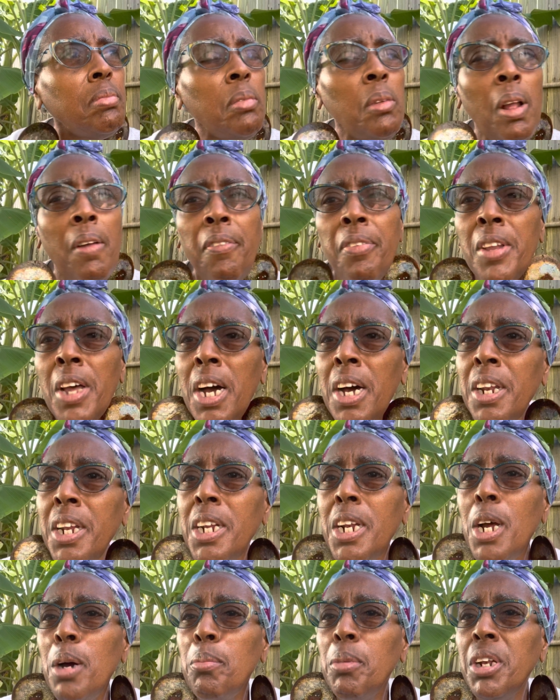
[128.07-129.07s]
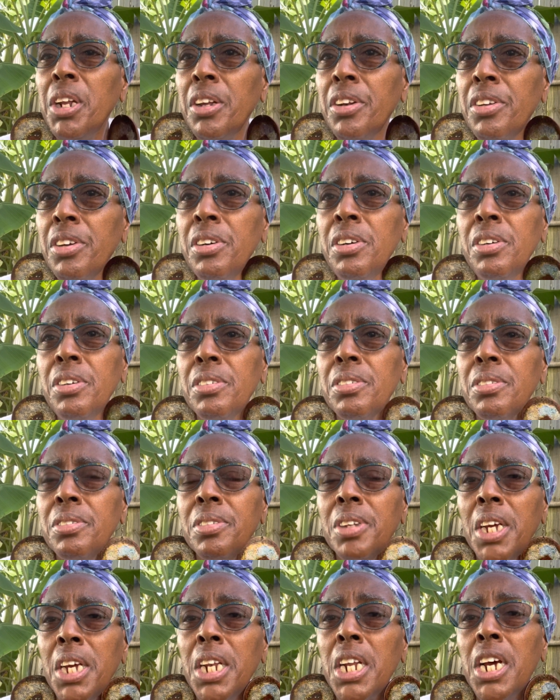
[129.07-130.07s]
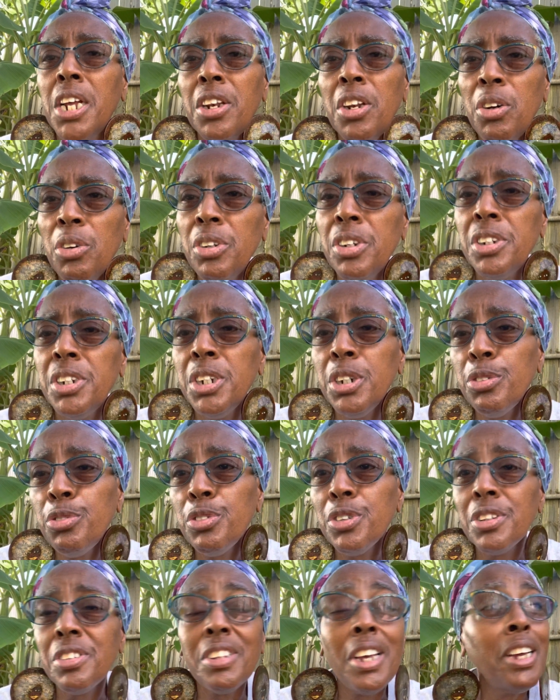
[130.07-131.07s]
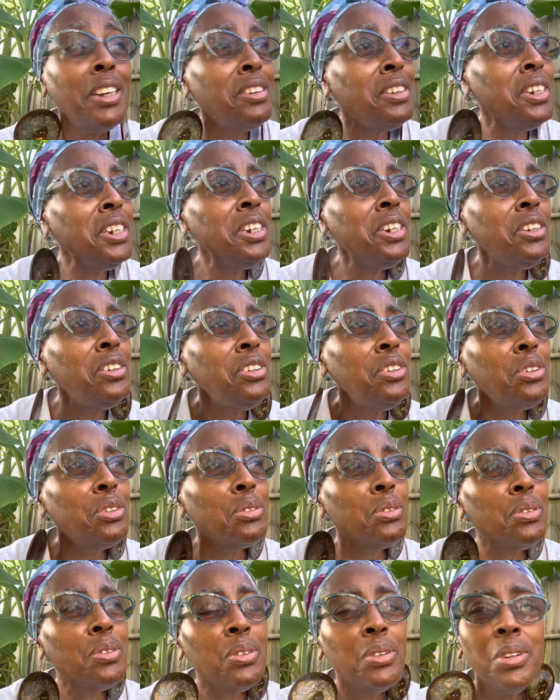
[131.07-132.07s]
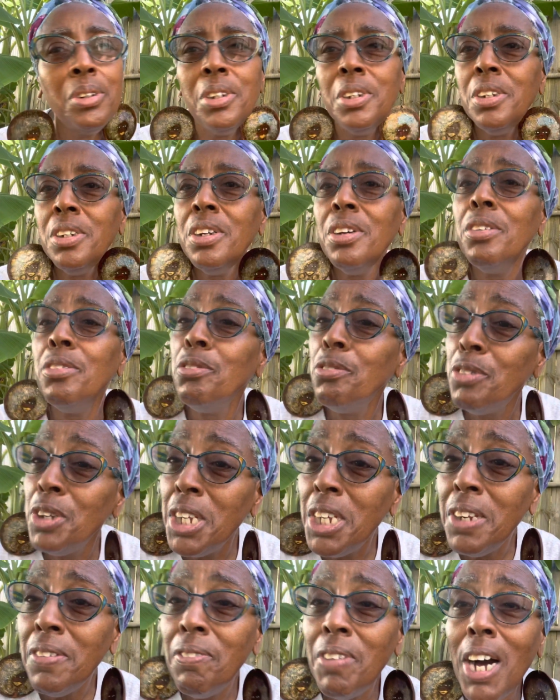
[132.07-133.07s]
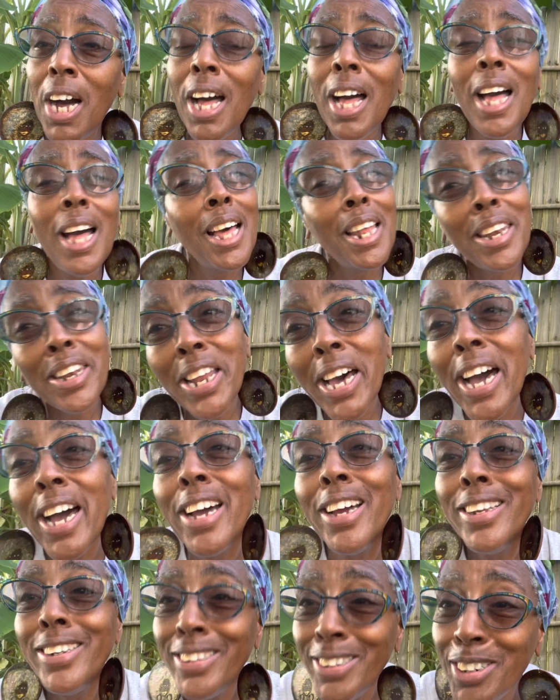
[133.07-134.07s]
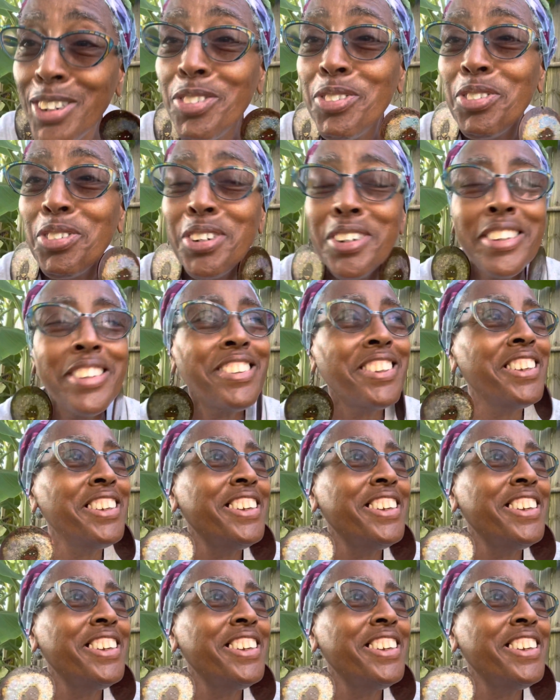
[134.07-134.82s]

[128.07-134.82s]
Now that I'm an adult and I know the difference, I tell you, viva la difference.